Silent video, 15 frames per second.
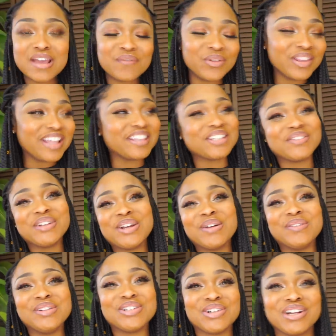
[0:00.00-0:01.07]
If you like this video,
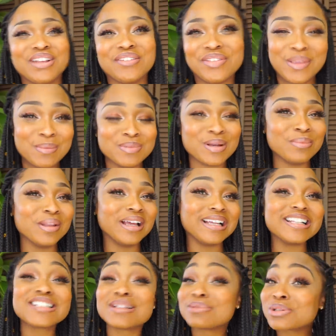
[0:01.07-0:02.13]
be sure to give it a thumbs up, like,
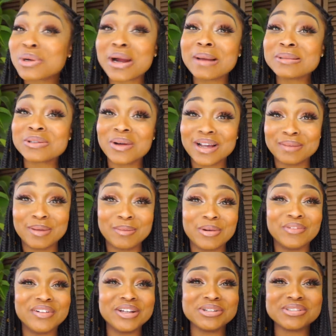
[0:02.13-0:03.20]
and subscribe so I can make
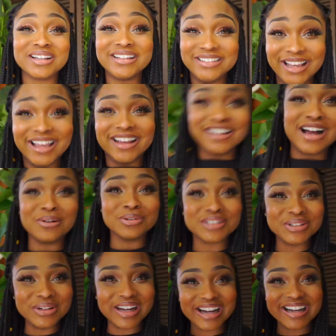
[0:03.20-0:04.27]
more videos. And yeah, I will
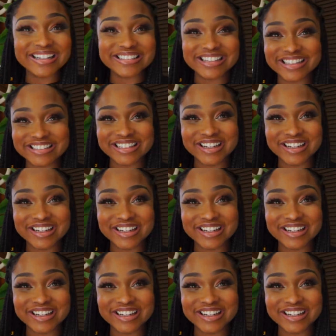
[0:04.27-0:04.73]
see you guys next